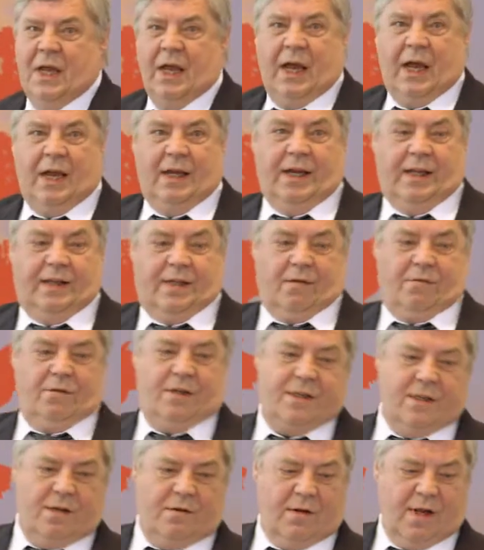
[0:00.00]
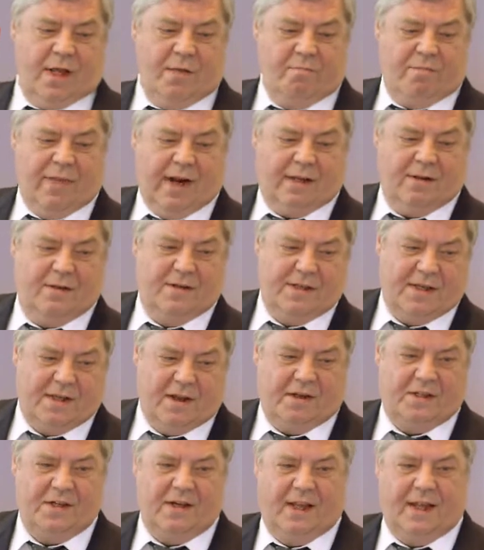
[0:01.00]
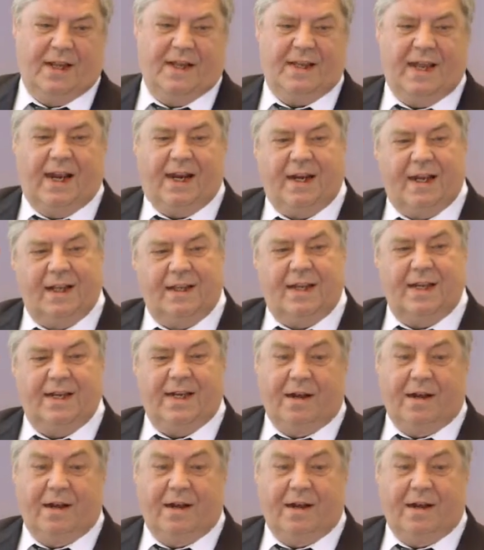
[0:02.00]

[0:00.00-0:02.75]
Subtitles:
and that there was no impact on structural integrity.